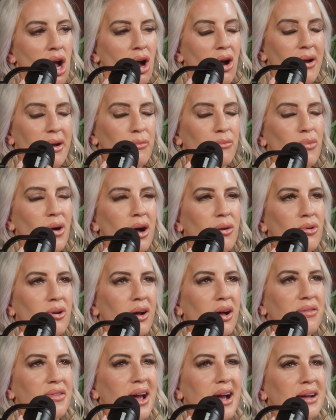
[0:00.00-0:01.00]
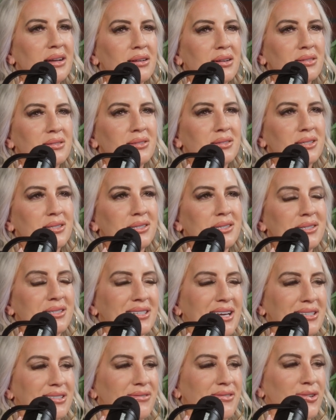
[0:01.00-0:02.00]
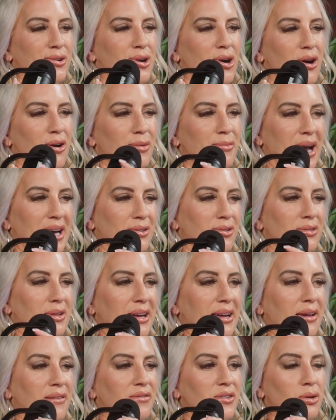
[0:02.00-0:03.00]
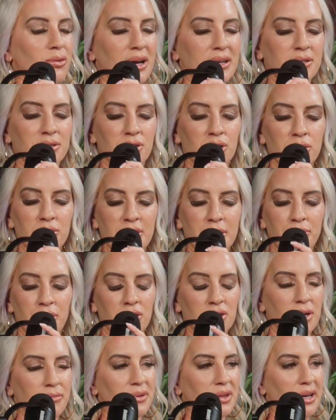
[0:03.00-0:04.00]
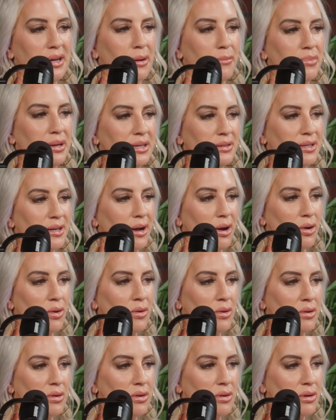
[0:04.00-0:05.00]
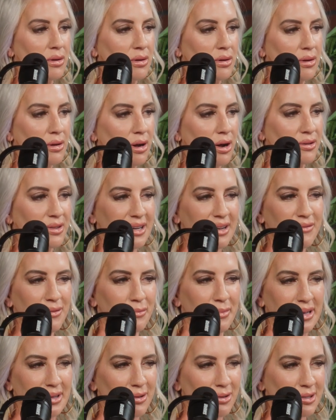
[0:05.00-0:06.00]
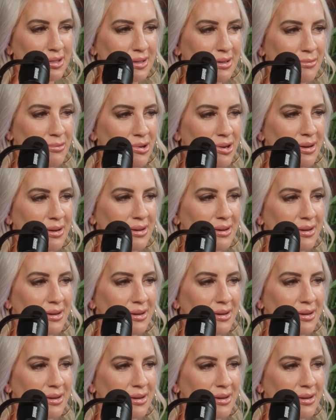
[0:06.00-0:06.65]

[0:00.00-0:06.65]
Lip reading: All right. While we're on that, does the size of their car matter? Like if you had a dude and he pulled up in like a Pinto, do they even make those anymore?